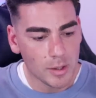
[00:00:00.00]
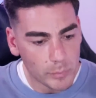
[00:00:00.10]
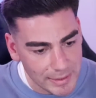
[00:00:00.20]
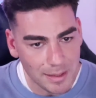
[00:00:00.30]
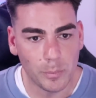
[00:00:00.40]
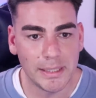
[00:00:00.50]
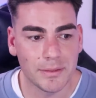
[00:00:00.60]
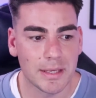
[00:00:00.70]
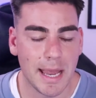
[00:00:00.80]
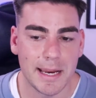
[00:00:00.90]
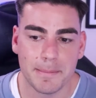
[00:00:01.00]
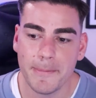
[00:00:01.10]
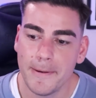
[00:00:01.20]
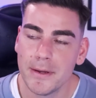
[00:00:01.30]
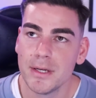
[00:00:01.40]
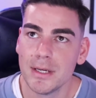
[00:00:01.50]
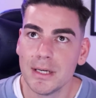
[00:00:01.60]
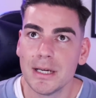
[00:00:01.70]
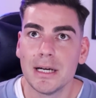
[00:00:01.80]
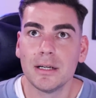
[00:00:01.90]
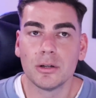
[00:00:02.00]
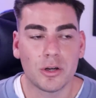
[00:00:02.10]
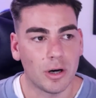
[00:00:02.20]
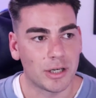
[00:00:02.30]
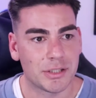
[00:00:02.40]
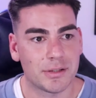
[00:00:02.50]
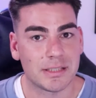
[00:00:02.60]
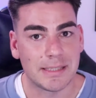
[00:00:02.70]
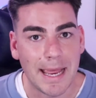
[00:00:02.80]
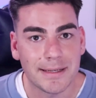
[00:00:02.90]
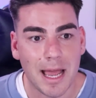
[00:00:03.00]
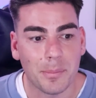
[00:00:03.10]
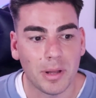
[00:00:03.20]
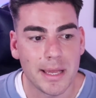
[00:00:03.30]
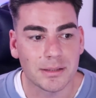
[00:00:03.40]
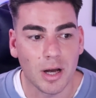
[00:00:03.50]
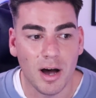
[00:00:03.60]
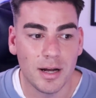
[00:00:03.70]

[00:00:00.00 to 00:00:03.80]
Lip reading: we end up winning the game. Gosh, the standout players